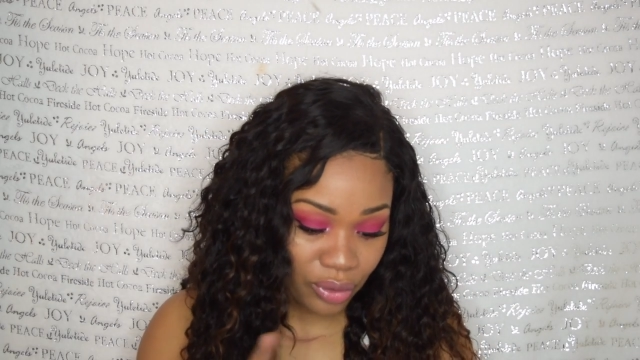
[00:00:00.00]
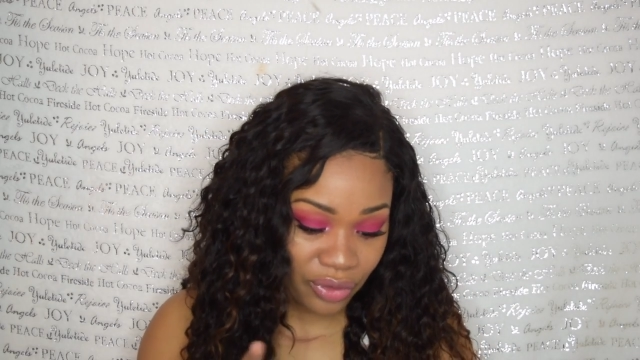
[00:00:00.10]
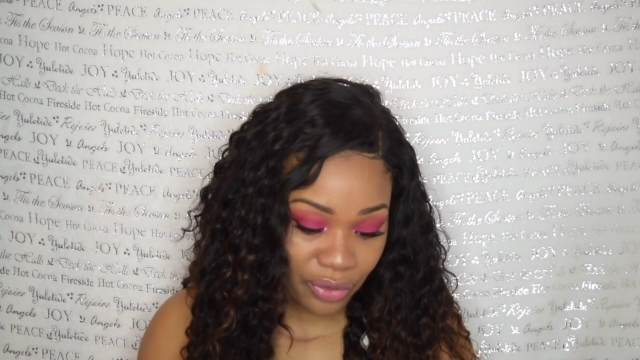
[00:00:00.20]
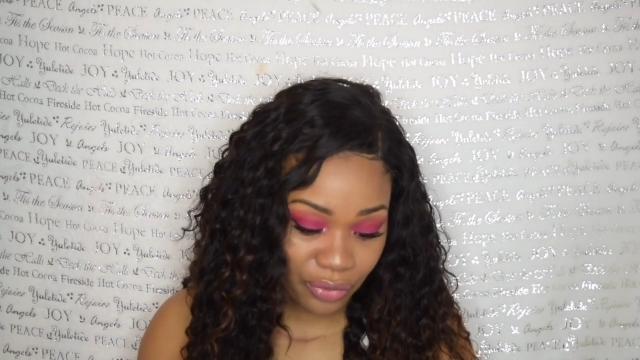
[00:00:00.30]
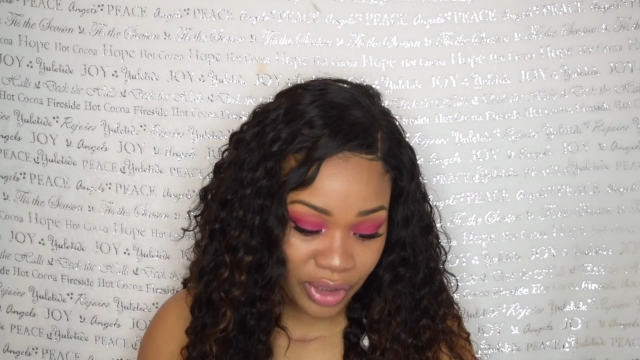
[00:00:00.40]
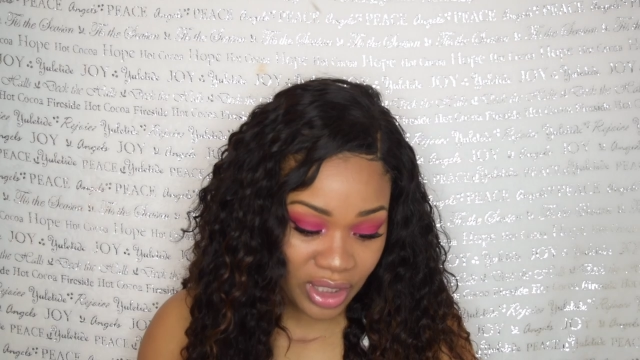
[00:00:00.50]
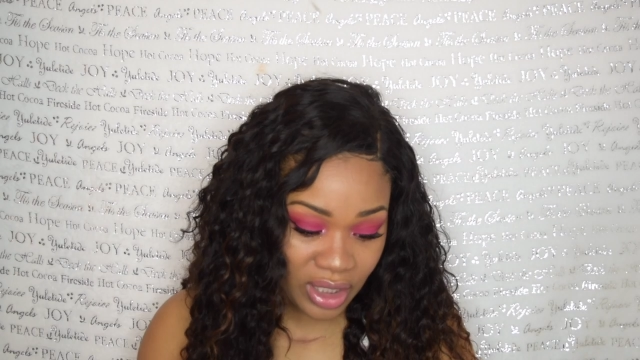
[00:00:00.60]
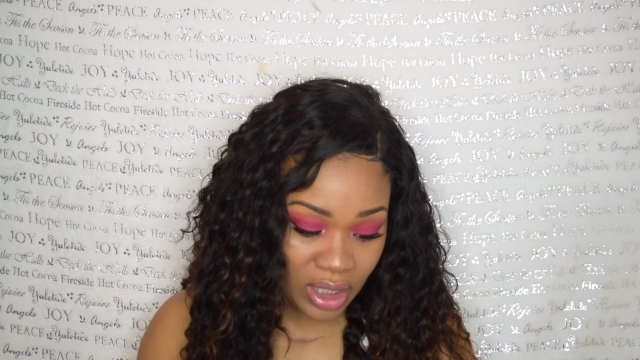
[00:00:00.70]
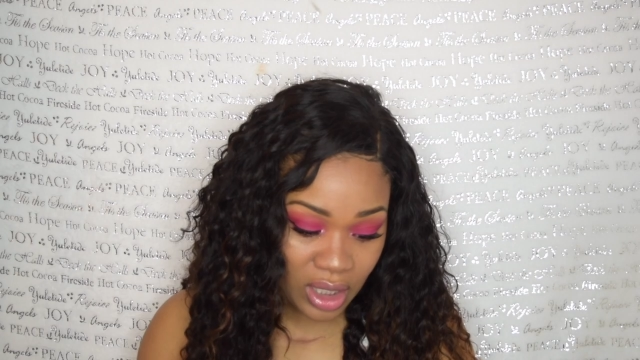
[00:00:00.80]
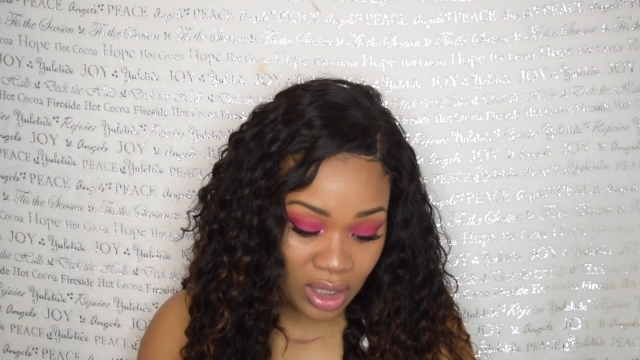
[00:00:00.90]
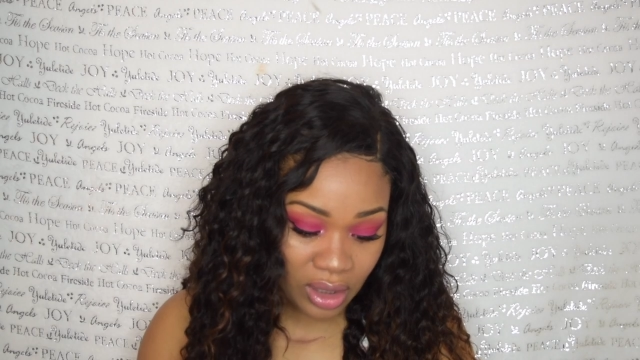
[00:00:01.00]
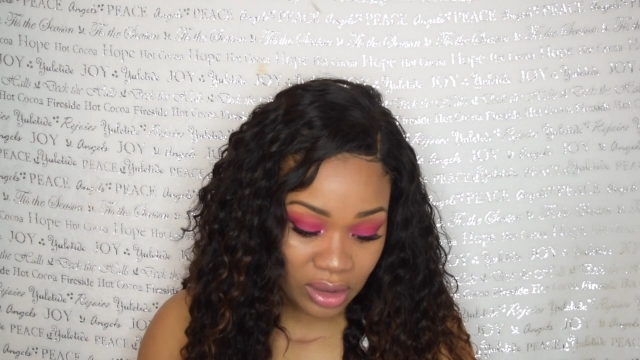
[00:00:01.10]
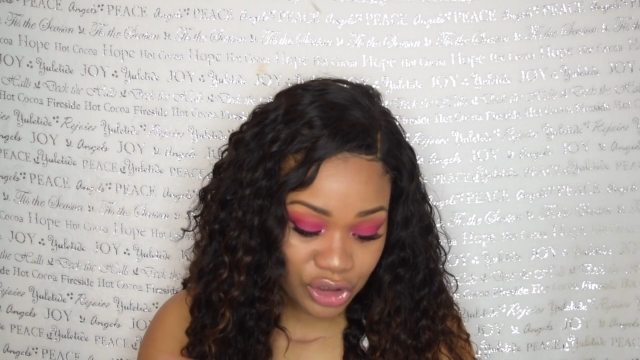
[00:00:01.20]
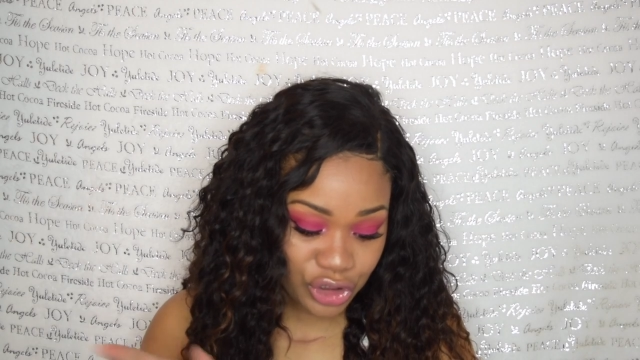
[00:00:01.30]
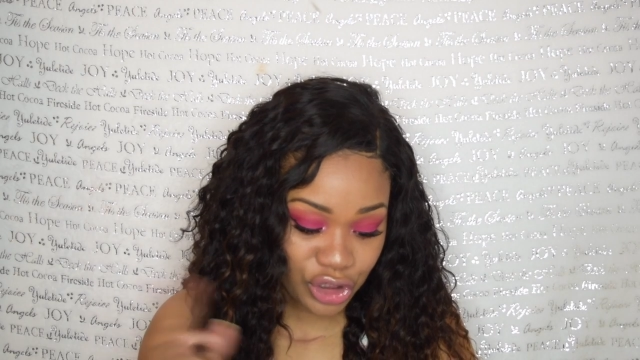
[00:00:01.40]
three
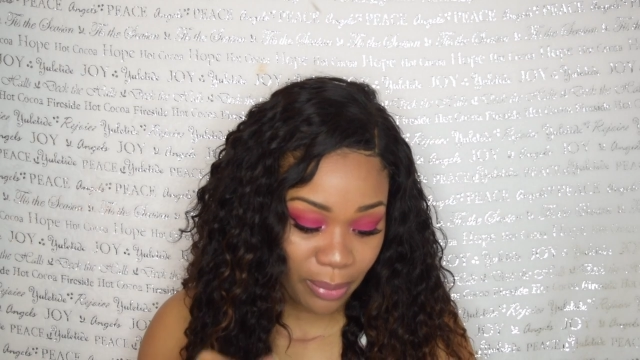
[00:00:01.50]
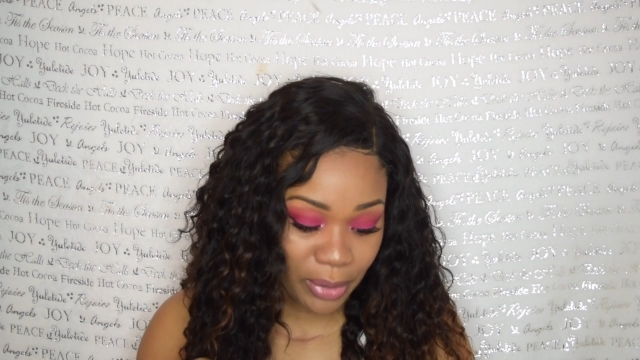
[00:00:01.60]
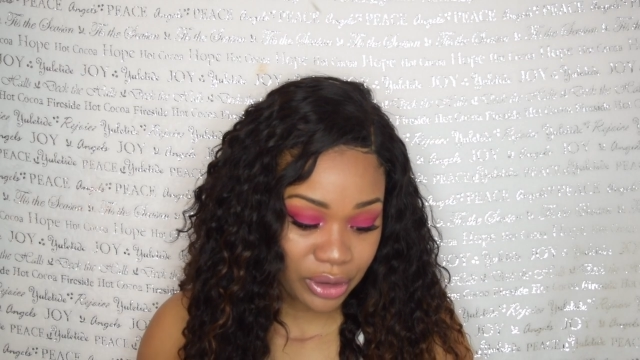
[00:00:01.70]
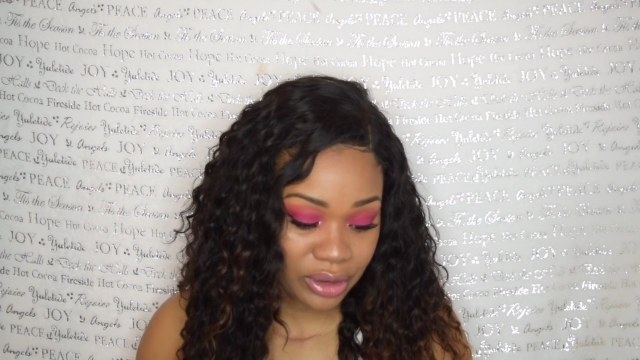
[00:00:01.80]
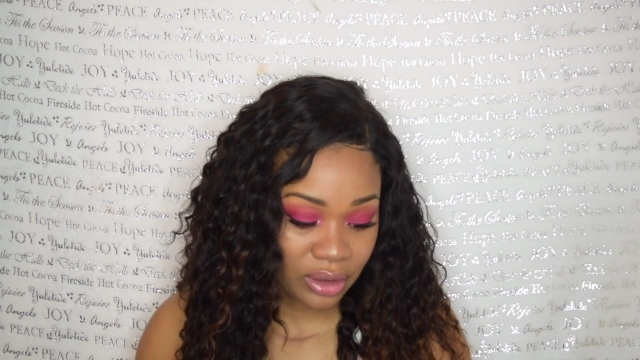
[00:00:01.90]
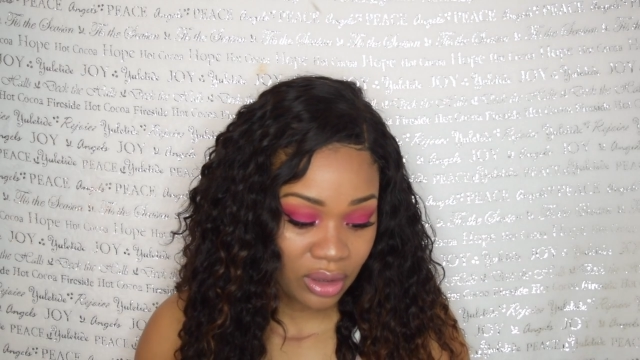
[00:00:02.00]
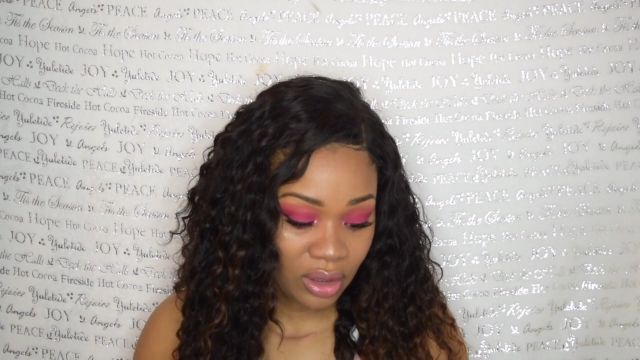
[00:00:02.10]
shimmers